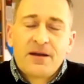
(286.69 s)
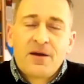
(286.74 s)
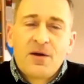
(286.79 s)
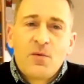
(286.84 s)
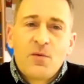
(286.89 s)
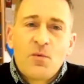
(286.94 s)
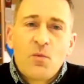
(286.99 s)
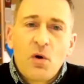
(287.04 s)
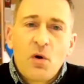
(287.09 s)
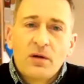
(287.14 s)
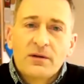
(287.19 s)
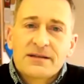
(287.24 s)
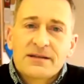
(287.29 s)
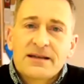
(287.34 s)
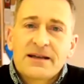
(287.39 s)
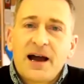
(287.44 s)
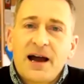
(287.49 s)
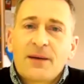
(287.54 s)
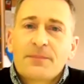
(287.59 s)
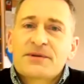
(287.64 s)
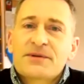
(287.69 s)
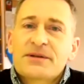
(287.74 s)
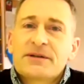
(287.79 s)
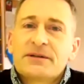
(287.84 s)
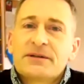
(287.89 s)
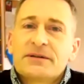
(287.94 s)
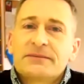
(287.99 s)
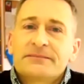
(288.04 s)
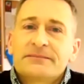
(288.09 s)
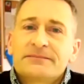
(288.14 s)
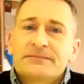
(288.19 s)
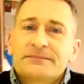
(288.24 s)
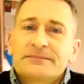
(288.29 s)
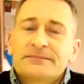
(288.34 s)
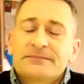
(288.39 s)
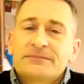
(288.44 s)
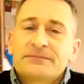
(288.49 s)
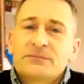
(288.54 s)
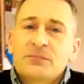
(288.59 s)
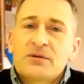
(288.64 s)
What's he up to?
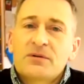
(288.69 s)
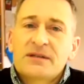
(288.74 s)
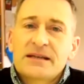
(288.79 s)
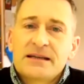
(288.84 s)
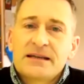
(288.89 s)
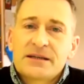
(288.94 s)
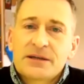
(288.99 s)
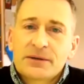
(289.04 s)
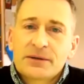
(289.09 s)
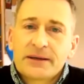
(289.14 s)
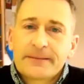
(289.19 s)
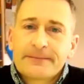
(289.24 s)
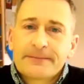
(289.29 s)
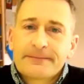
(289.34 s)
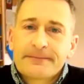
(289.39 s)
What's he doing?